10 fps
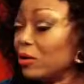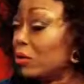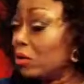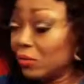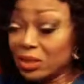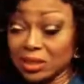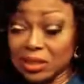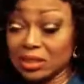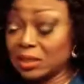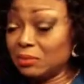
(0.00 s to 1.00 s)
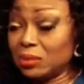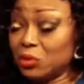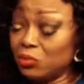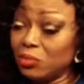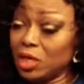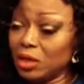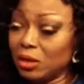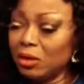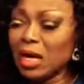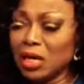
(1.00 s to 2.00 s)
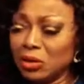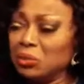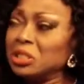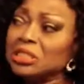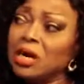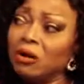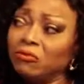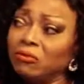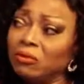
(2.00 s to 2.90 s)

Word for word: your reason, it seems to me, okay, I know it was tough,